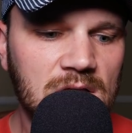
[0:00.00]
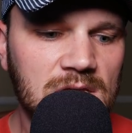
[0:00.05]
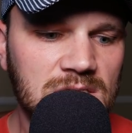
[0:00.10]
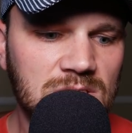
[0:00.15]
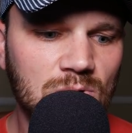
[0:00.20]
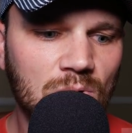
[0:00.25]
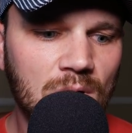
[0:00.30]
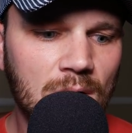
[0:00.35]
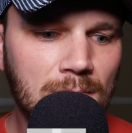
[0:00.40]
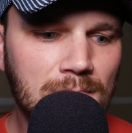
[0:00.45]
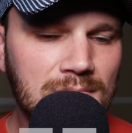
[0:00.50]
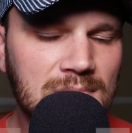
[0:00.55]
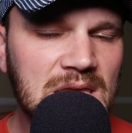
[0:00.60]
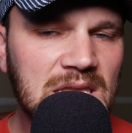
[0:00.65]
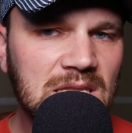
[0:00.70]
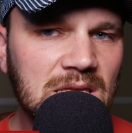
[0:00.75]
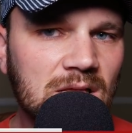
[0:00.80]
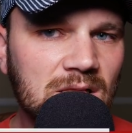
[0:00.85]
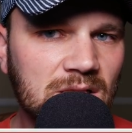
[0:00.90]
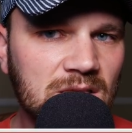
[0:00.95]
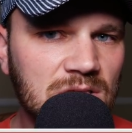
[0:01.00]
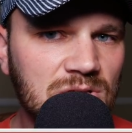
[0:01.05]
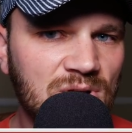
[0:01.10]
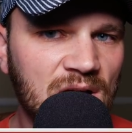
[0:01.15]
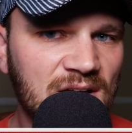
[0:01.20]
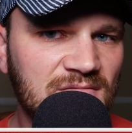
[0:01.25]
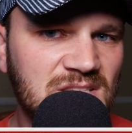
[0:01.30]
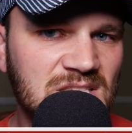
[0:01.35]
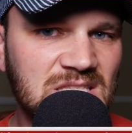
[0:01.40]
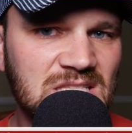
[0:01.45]
So immediately you
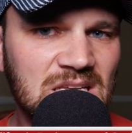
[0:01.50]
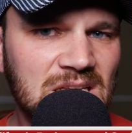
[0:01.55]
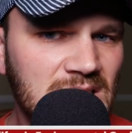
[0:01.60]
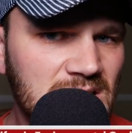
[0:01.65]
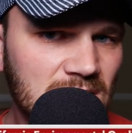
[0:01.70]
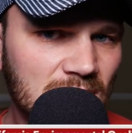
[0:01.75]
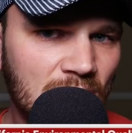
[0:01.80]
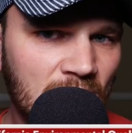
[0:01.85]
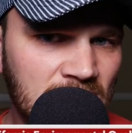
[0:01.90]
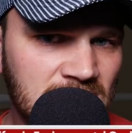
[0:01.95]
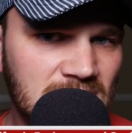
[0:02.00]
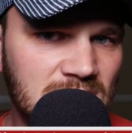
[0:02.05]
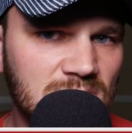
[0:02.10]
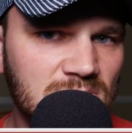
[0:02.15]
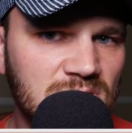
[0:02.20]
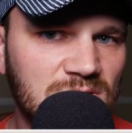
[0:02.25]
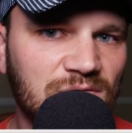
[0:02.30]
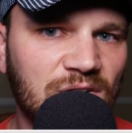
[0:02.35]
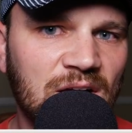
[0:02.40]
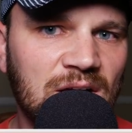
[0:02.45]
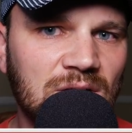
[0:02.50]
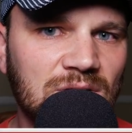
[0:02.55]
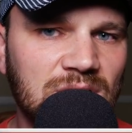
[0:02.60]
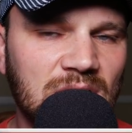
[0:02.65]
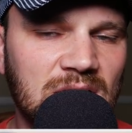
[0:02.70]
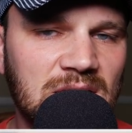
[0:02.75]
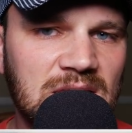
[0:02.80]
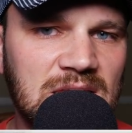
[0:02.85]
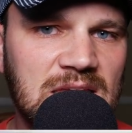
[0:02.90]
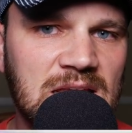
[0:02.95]
have six lawsuits filed
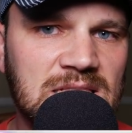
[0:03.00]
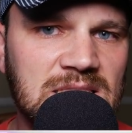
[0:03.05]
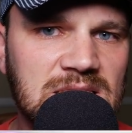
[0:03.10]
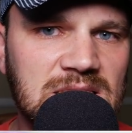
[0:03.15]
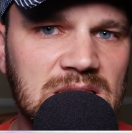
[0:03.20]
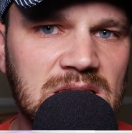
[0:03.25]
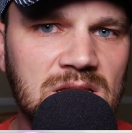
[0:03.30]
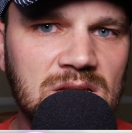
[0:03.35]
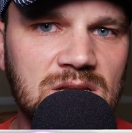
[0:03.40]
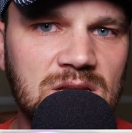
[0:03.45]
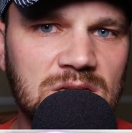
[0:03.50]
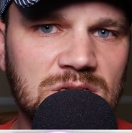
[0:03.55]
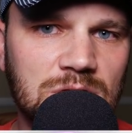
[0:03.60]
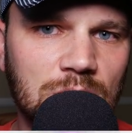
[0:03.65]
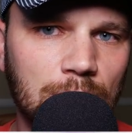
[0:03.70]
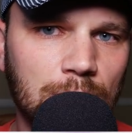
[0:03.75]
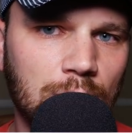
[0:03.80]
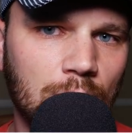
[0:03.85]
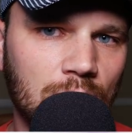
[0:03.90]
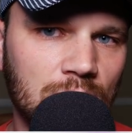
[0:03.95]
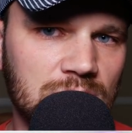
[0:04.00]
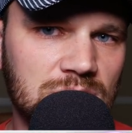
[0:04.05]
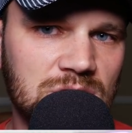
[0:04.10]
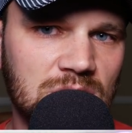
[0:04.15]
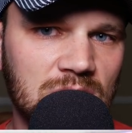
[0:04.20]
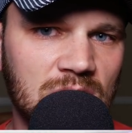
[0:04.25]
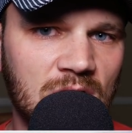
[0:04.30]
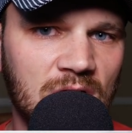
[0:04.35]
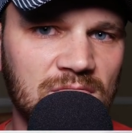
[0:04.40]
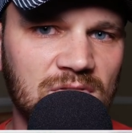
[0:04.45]
against the initial
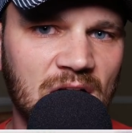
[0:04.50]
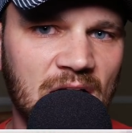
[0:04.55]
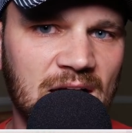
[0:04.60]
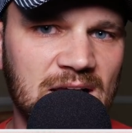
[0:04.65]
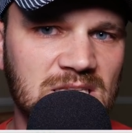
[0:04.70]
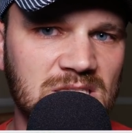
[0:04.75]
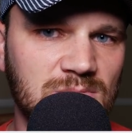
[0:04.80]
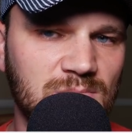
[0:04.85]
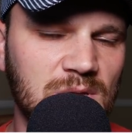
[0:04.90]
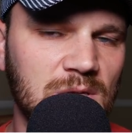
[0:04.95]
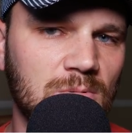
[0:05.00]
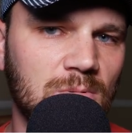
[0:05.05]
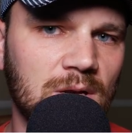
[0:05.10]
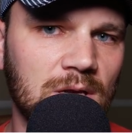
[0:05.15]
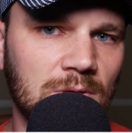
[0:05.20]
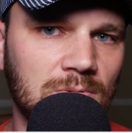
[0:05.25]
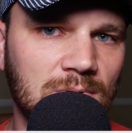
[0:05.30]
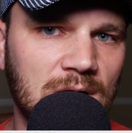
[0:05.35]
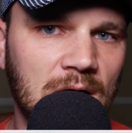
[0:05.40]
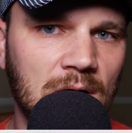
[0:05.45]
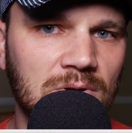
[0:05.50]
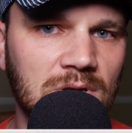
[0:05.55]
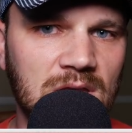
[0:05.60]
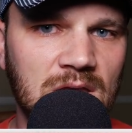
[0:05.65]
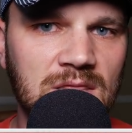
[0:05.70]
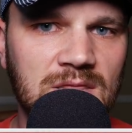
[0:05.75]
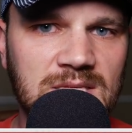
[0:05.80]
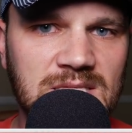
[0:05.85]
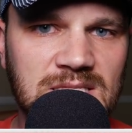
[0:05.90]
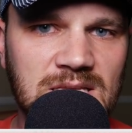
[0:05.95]
portion of the high-speed rail route
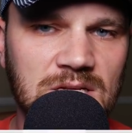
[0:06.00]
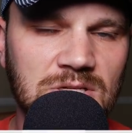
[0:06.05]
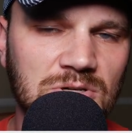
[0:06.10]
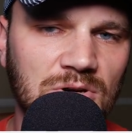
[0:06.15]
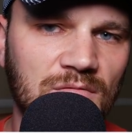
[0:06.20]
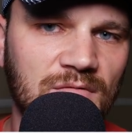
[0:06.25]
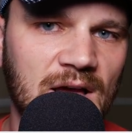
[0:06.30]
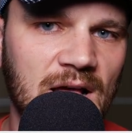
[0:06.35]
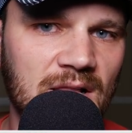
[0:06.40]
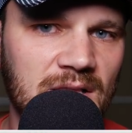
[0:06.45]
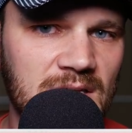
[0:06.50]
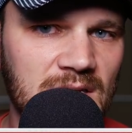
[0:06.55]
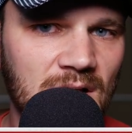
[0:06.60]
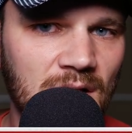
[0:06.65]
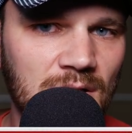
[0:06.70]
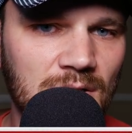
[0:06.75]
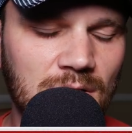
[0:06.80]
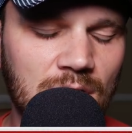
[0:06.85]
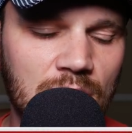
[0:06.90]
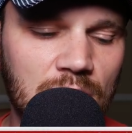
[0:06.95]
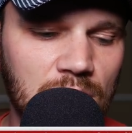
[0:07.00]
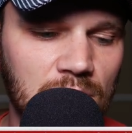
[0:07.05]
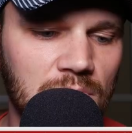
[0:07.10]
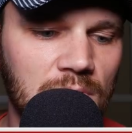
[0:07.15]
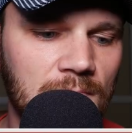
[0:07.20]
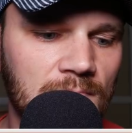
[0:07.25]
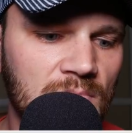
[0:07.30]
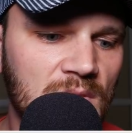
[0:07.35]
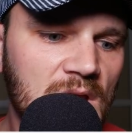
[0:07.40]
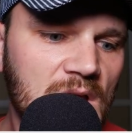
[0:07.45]
in the Central Valley
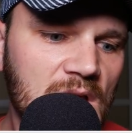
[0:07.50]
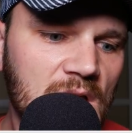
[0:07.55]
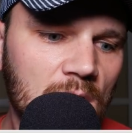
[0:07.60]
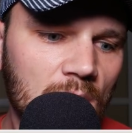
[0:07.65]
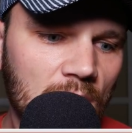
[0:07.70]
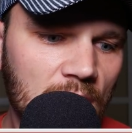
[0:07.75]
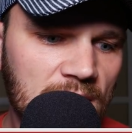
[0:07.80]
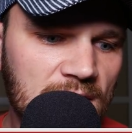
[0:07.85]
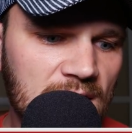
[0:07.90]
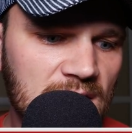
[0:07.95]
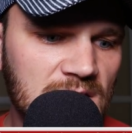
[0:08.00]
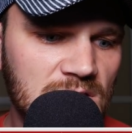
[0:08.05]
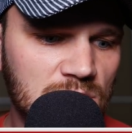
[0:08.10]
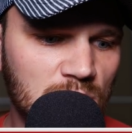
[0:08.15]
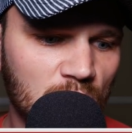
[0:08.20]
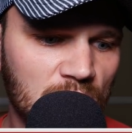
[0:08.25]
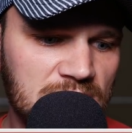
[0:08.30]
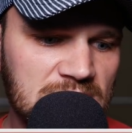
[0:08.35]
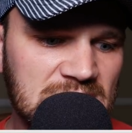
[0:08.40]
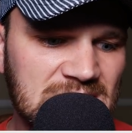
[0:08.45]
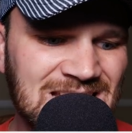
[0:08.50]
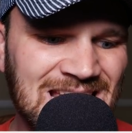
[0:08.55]
alone. And then in twenty